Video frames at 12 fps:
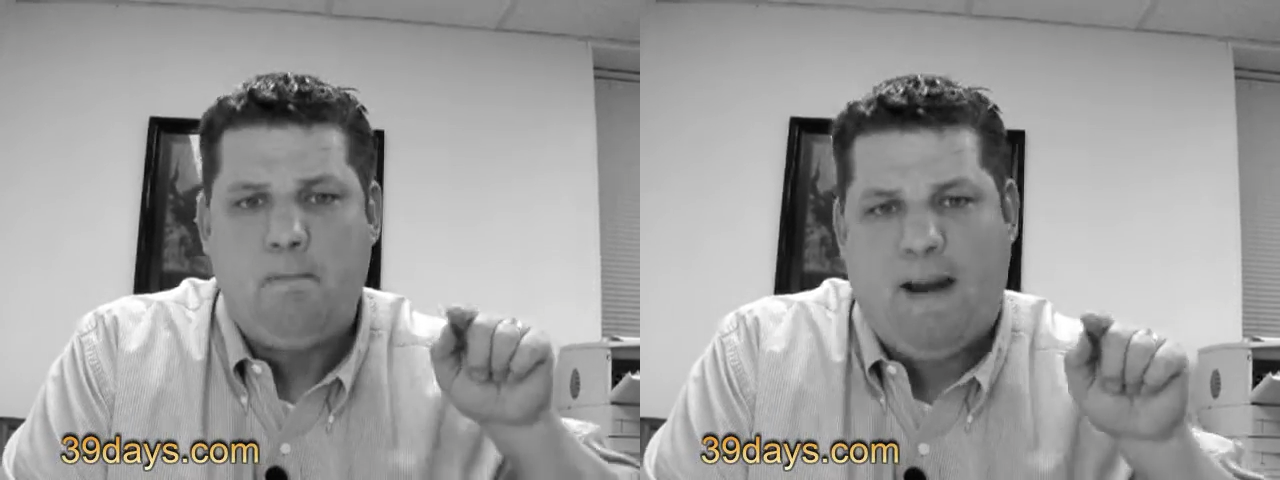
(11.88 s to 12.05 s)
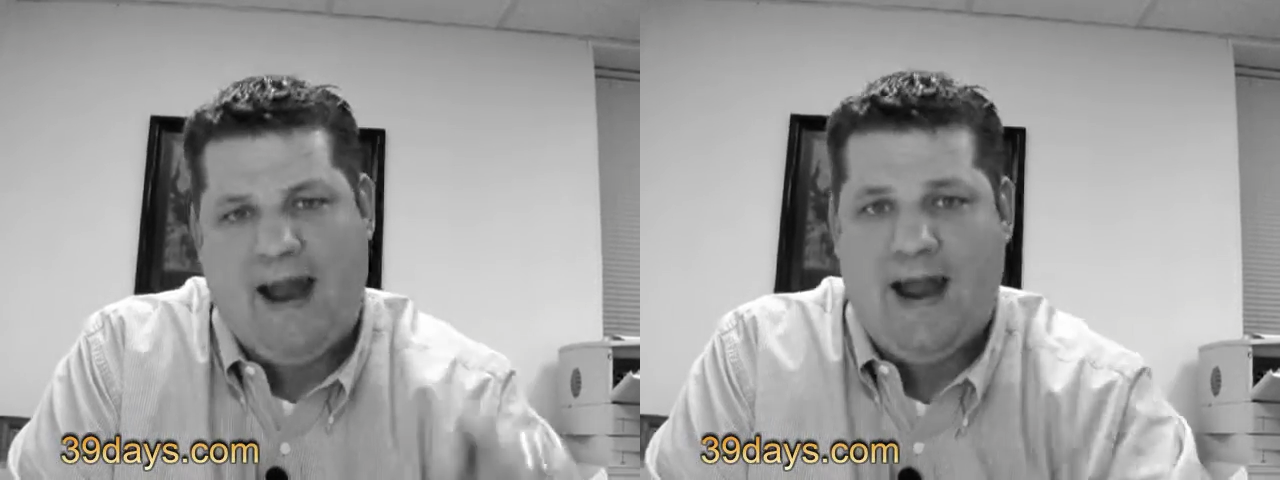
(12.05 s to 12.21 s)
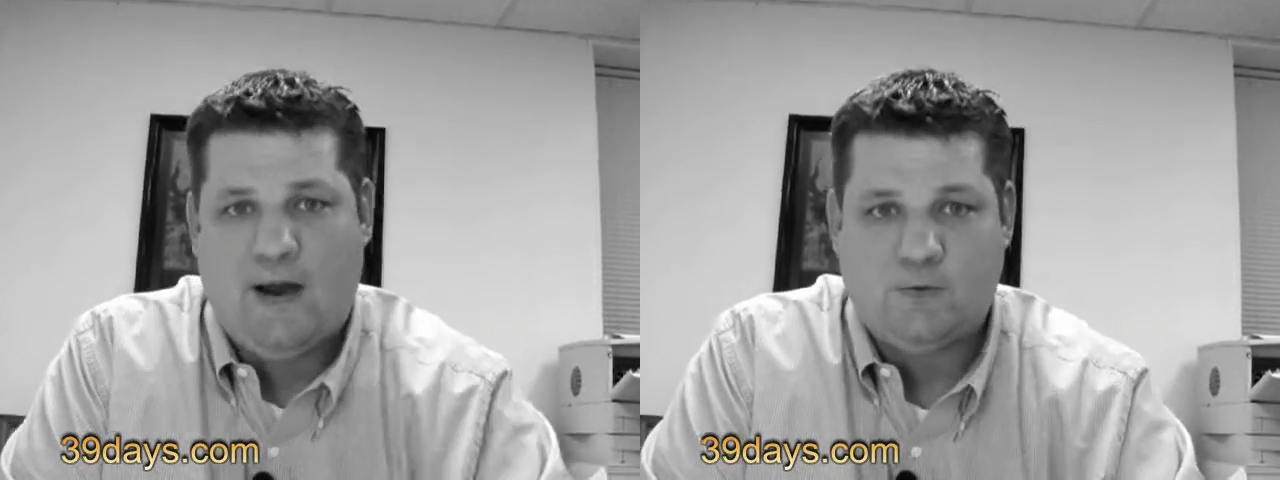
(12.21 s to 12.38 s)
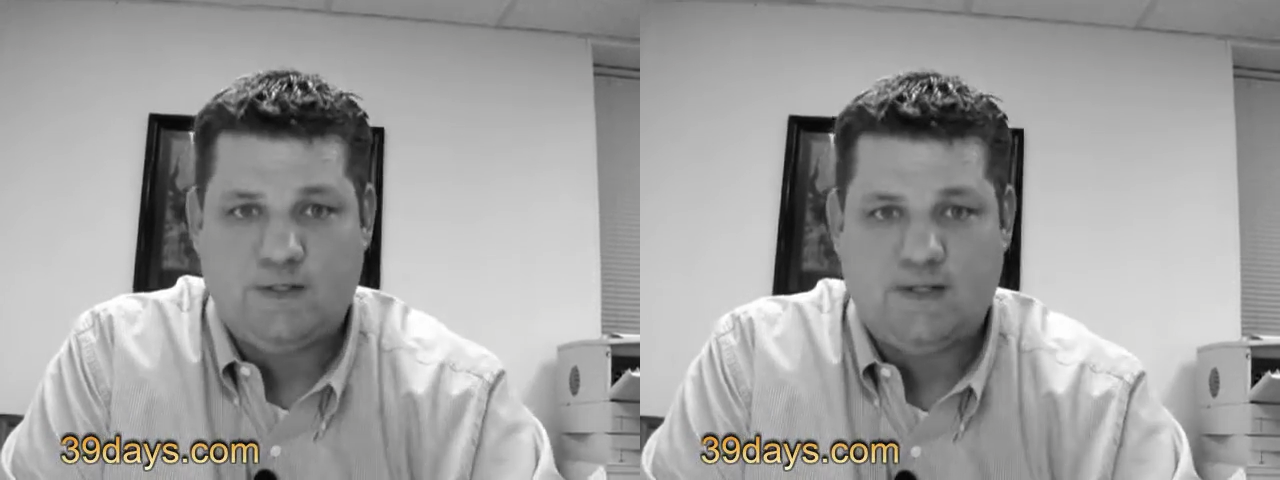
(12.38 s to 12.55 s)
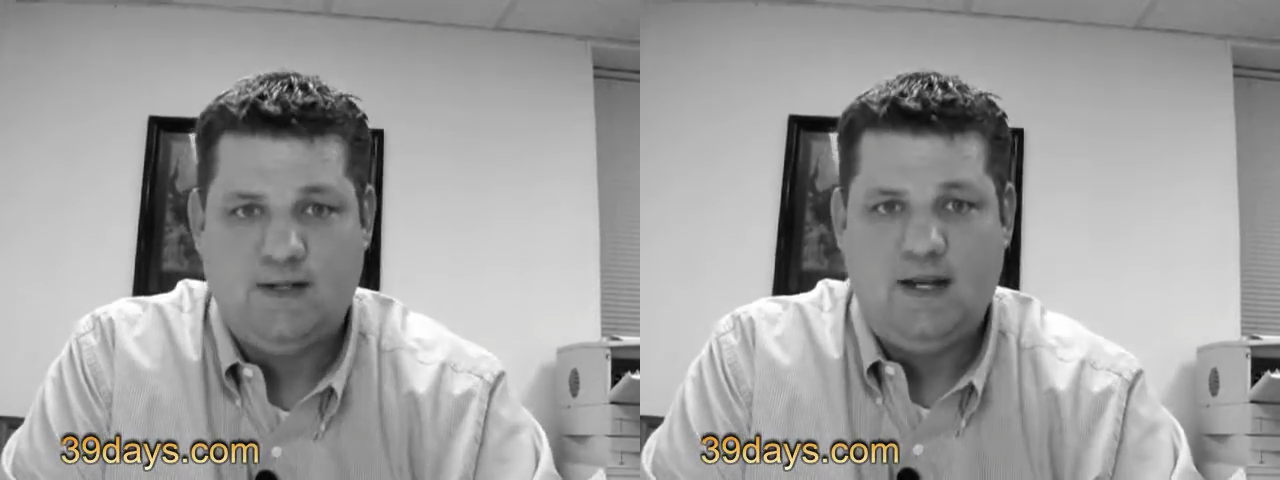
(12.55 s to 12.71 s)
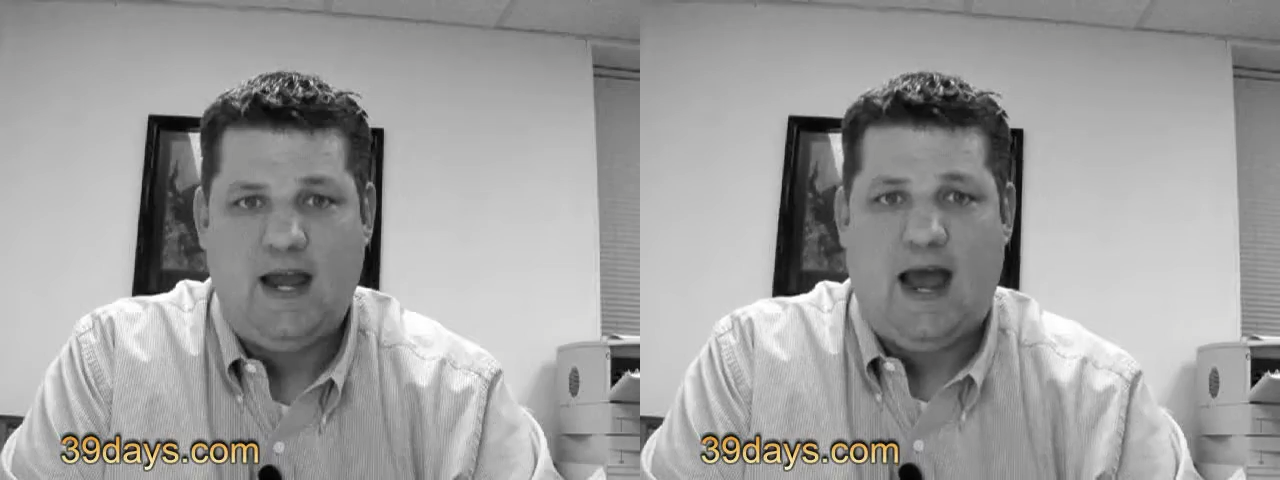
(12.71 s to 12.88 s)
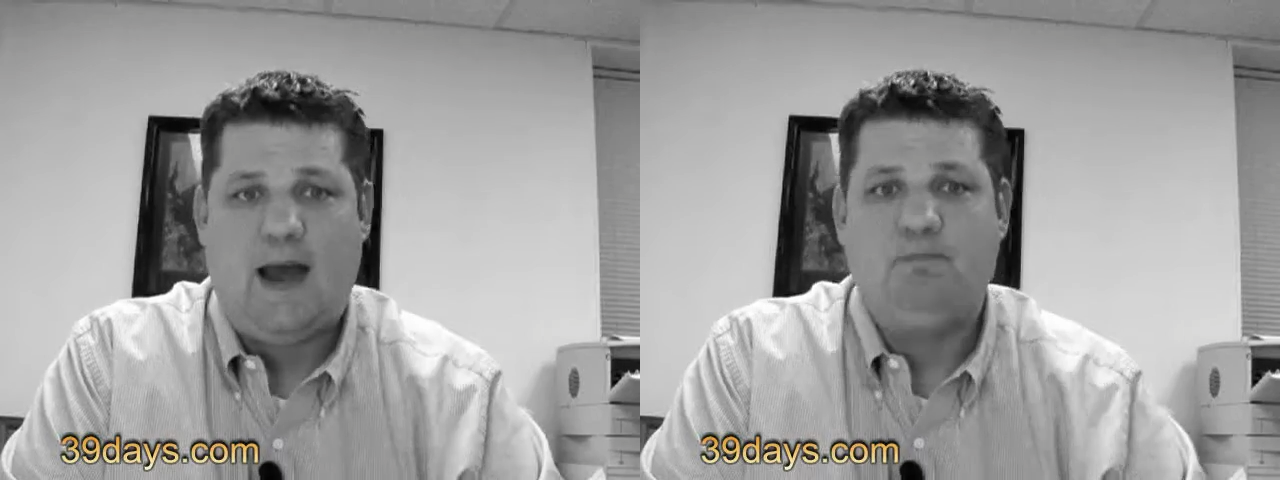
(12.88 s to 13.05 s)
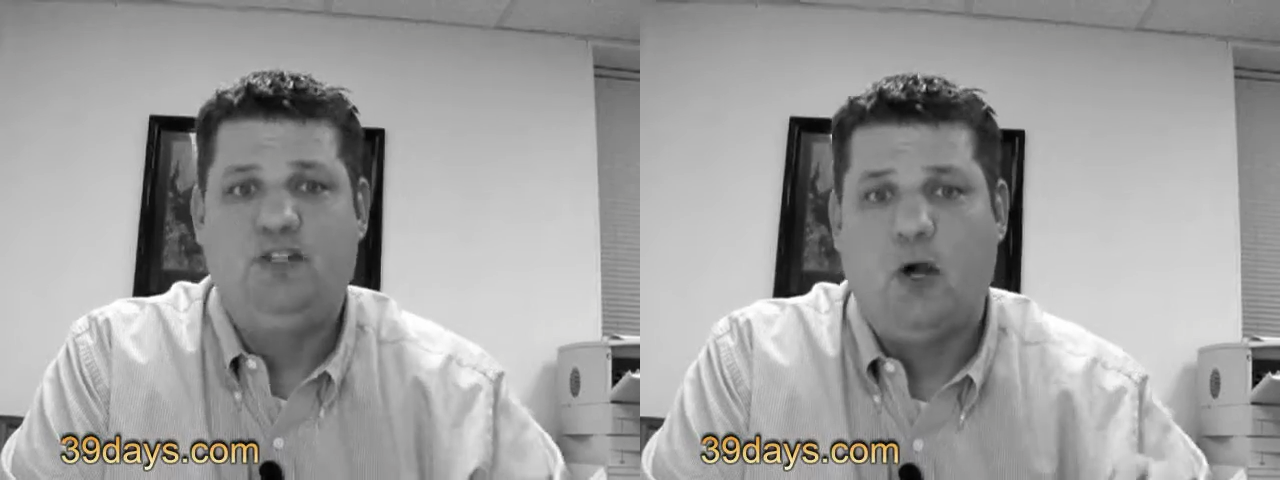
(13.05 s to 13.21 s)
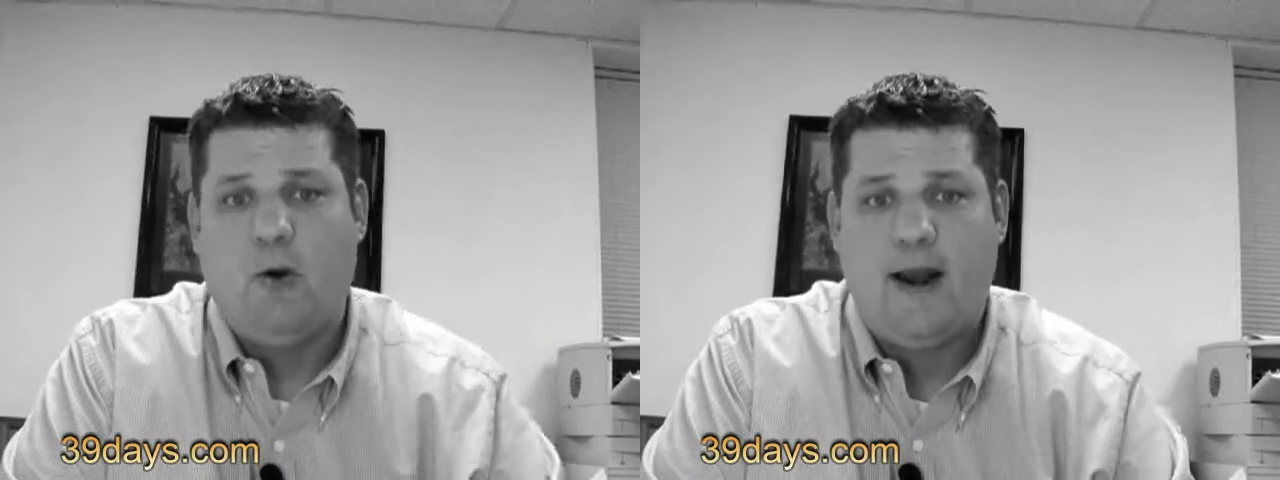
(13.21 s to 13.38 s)
pounds. I'm
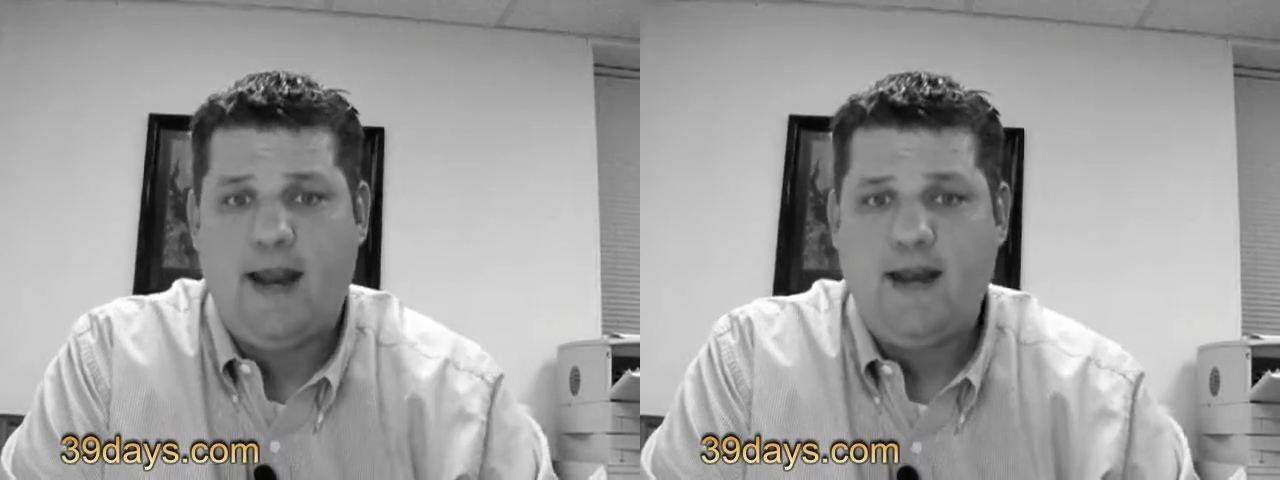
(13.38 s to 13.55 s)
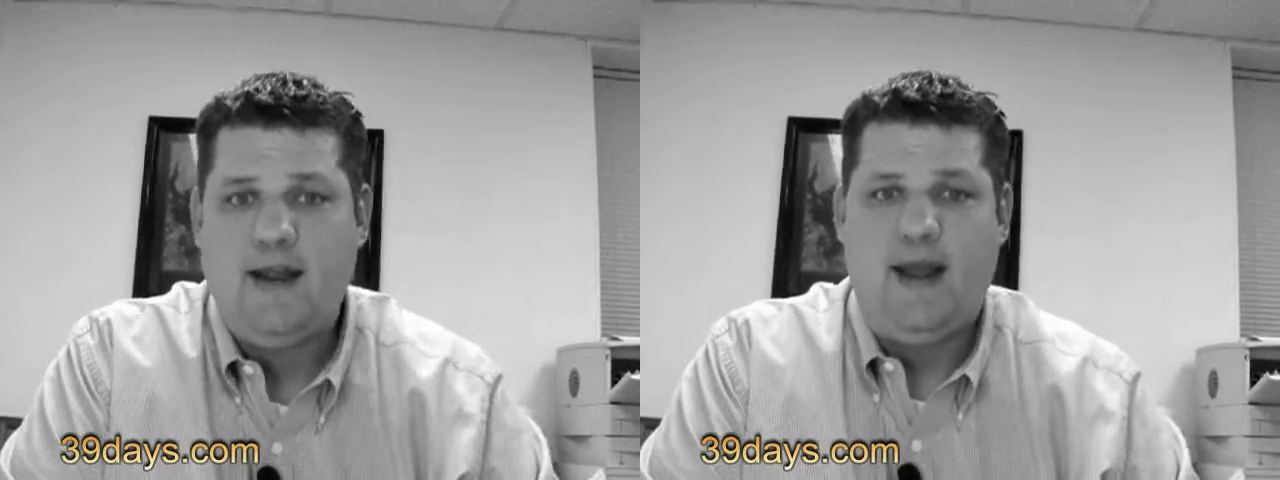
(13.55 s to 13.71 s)
doing it,